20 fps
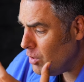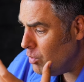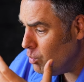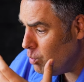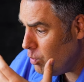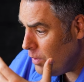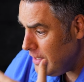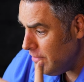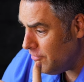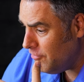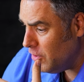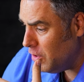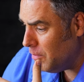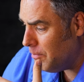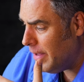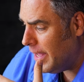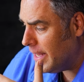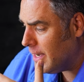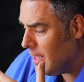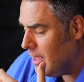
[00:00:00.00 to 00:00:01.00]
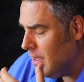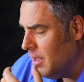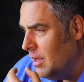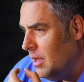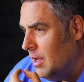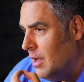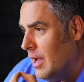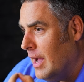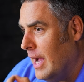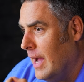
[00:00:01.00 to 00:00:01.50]
we feel better
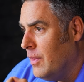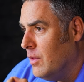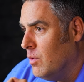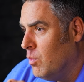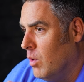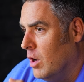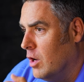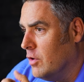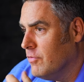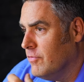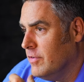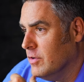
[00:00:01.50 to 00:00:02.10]
and the world